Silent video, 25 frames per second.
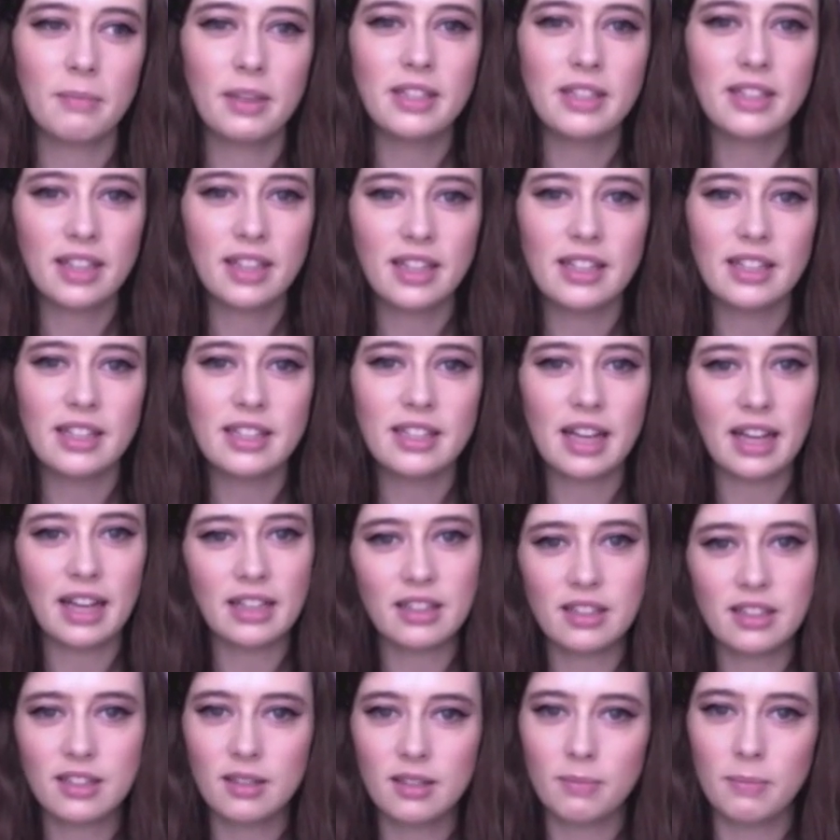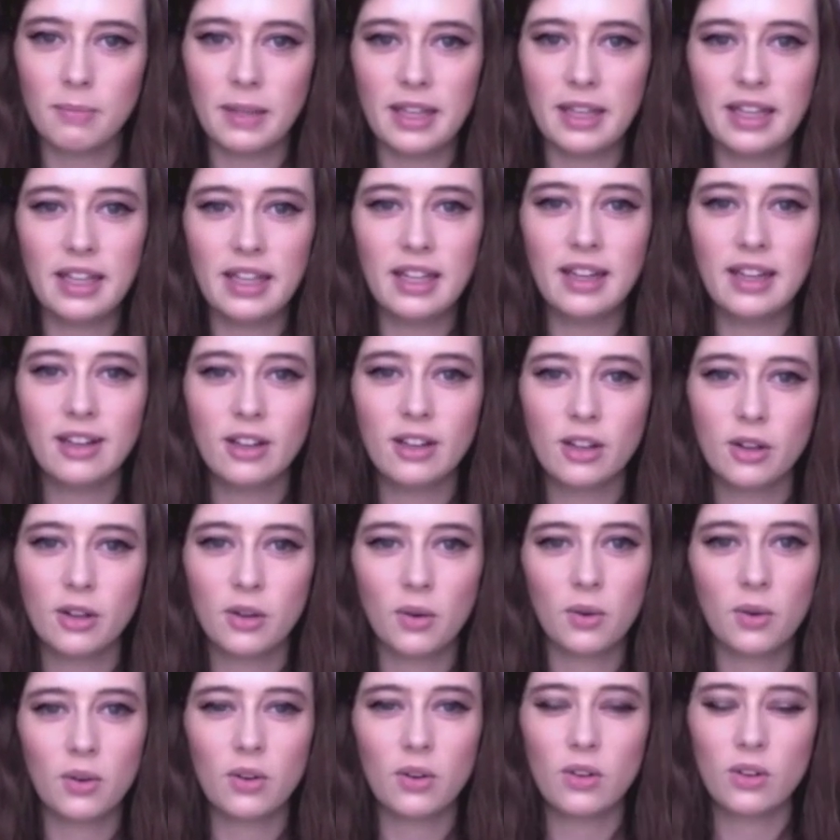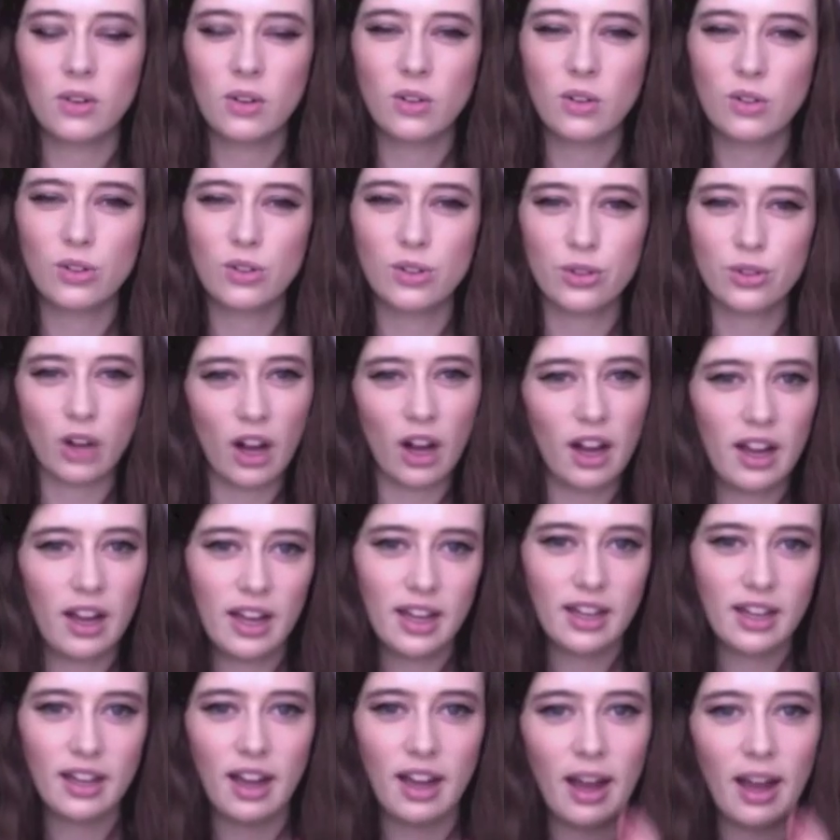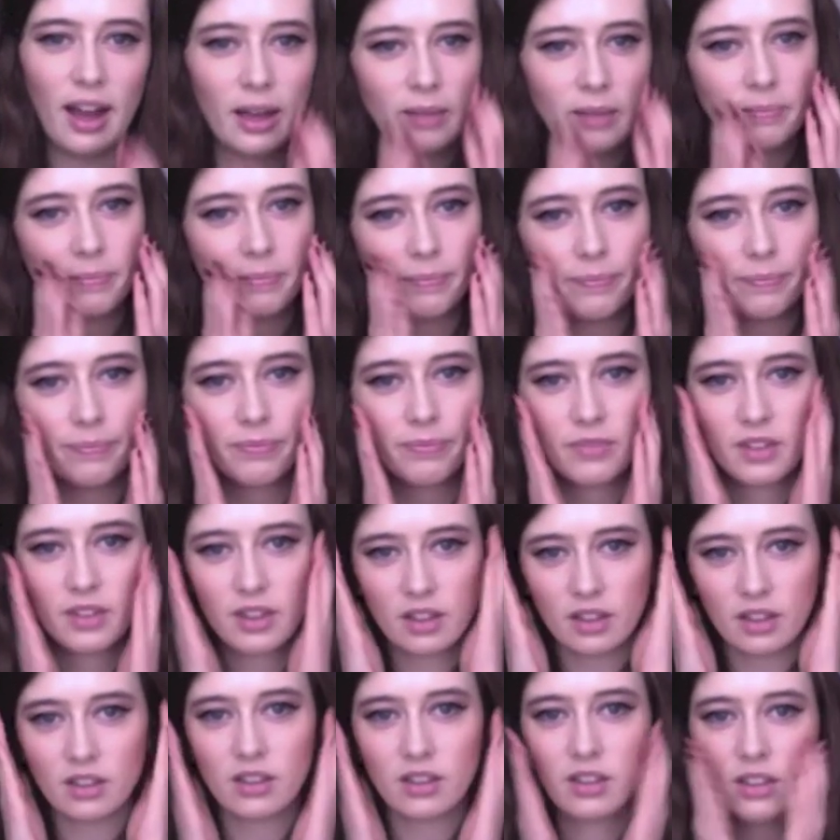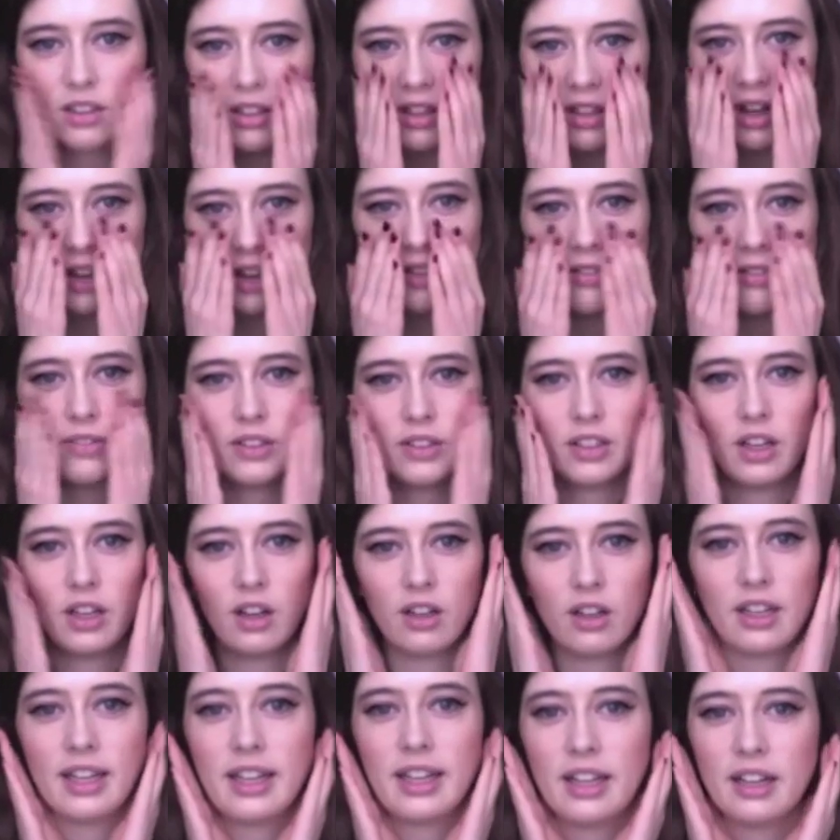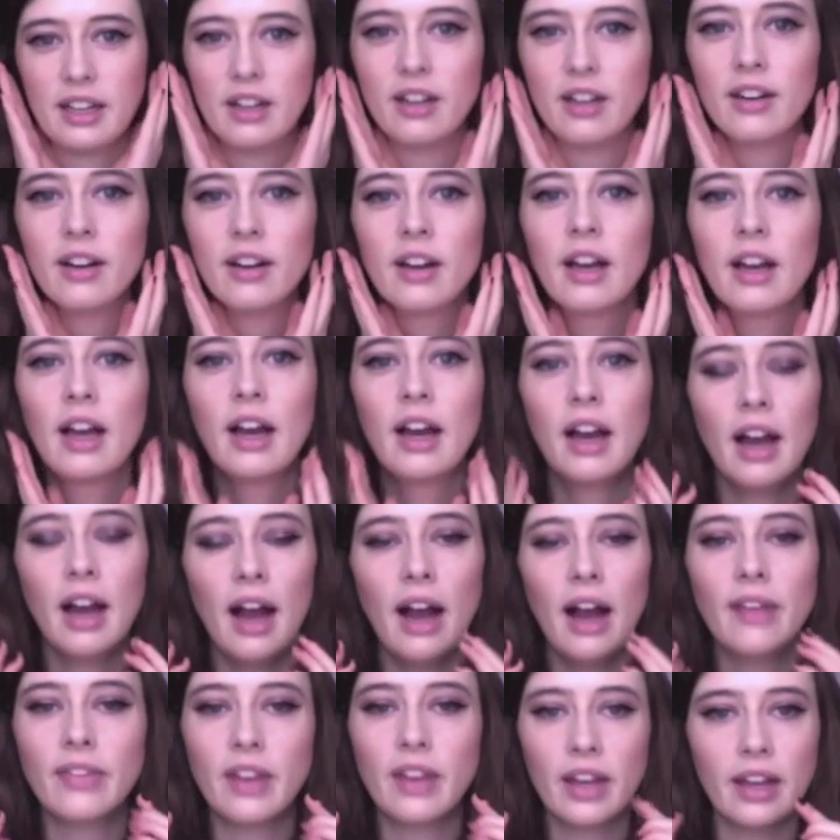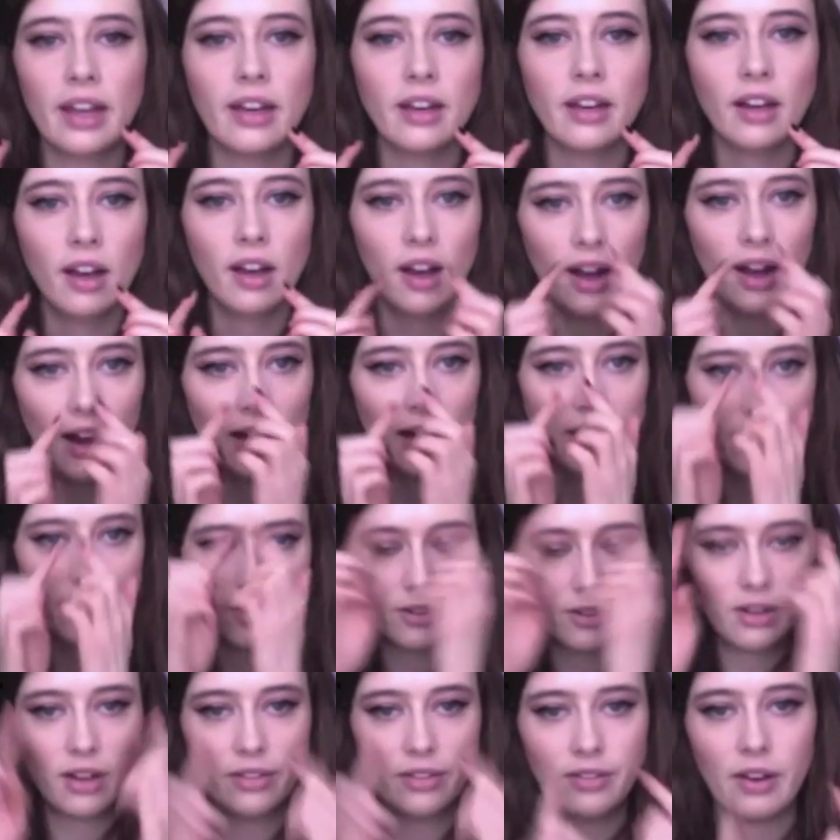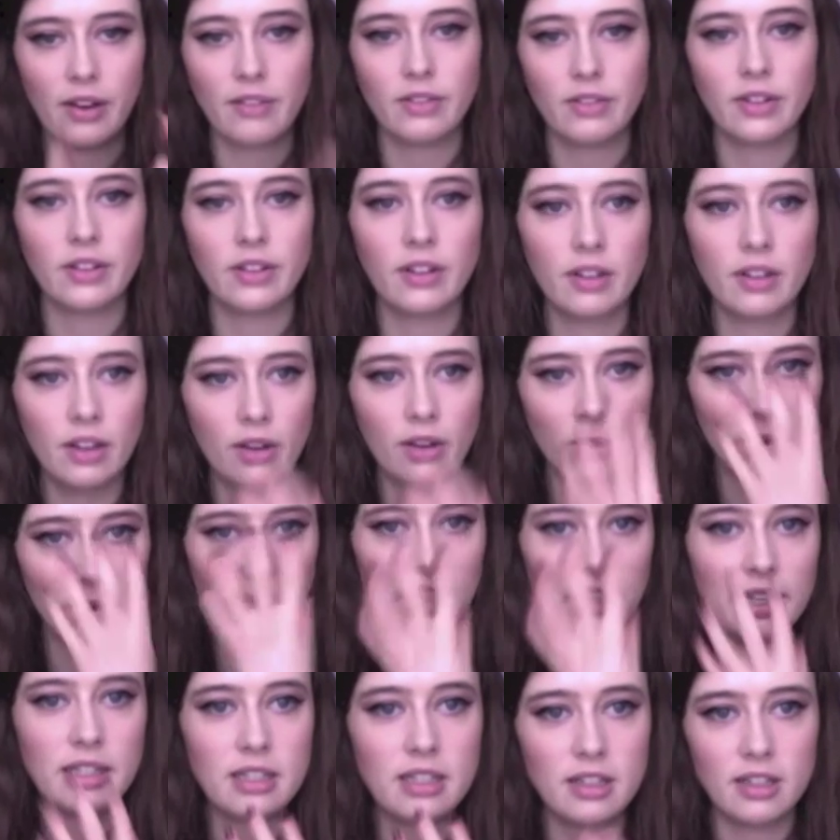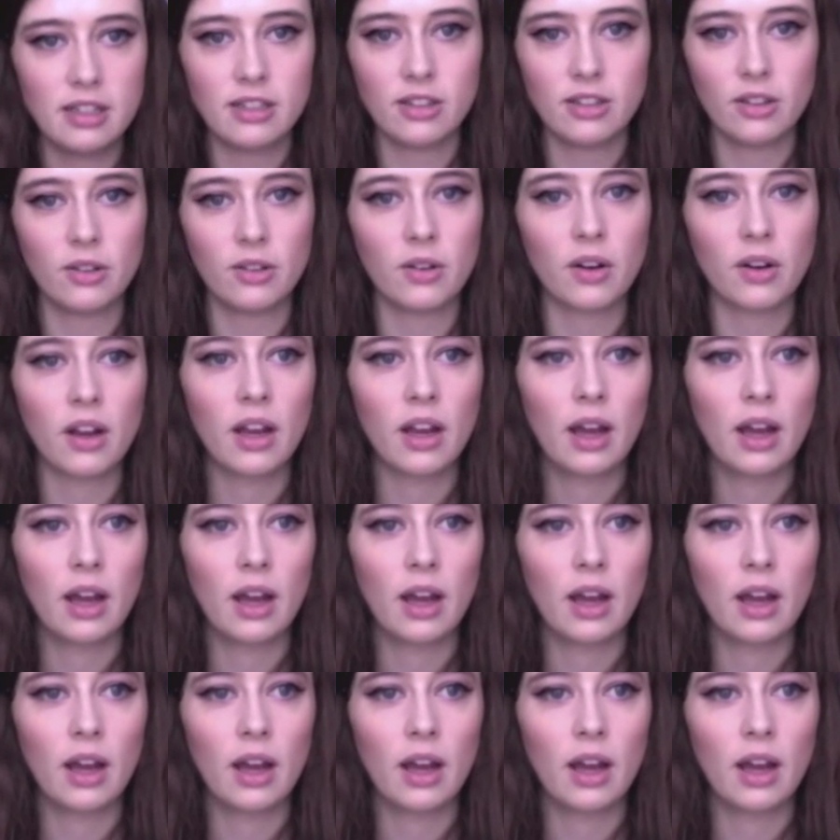skin tends to be dry, kind of along here. And then I do kind of have an oily T-zone.